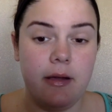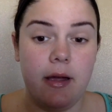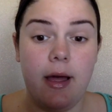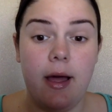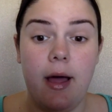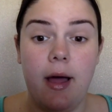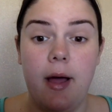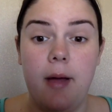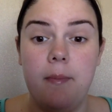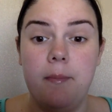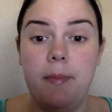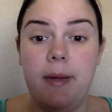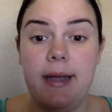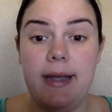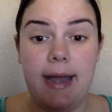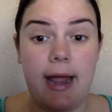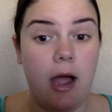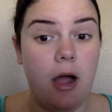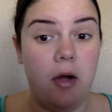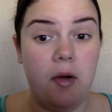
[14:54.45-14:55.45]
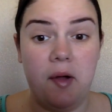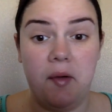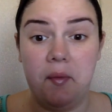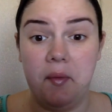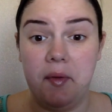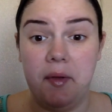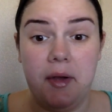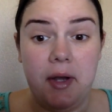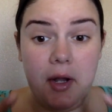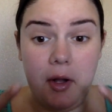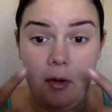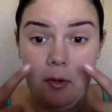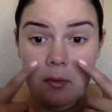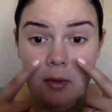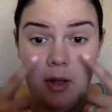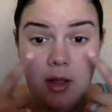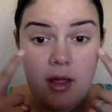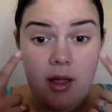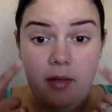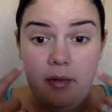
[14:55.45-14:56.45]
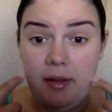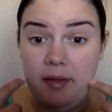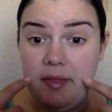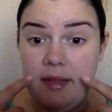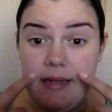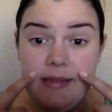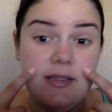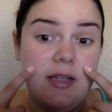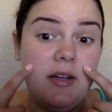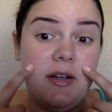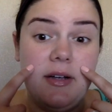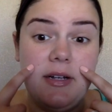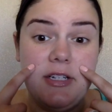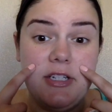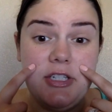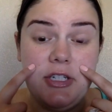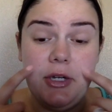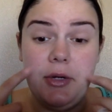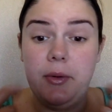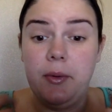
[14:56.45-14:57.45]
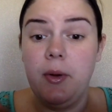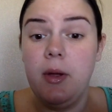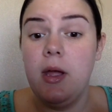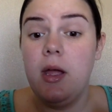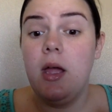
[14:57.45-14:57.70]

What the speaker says: But now I really don't, like, that's not an issue.